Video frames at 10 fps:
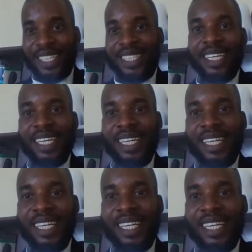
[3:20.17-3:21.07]

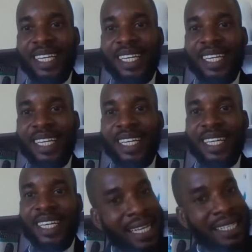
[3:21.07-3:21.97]
I
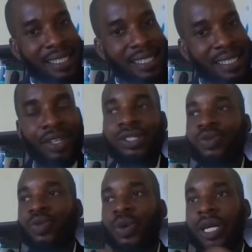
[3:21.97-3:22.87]
said that this
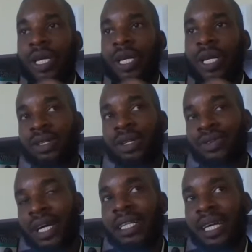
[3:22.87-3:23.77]
series we are
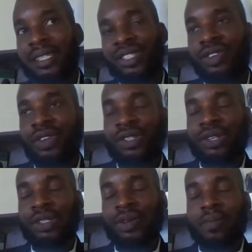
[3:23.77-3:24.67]
doing right now a
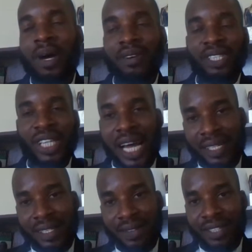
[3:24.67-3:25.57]
series on the Marriage
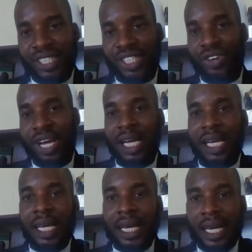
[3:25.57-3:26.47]
Act of
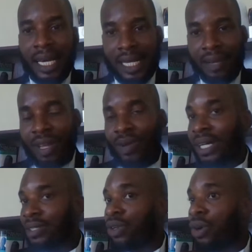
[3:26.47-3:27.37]
Nigeria, and after
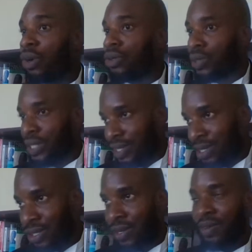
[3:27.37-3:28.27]
we are done with the
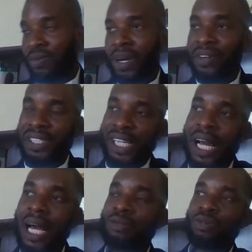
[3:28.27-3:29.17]
series of the Marriage
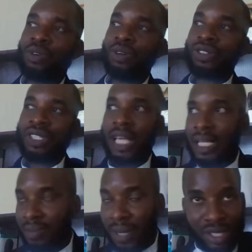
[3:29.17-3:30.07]
Act, we consider
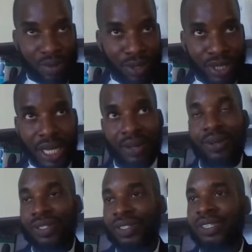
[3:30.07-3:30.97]
the Matrimonial
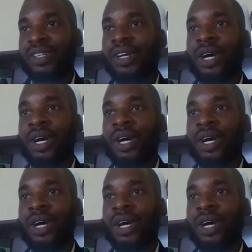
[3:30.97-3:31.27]
Causes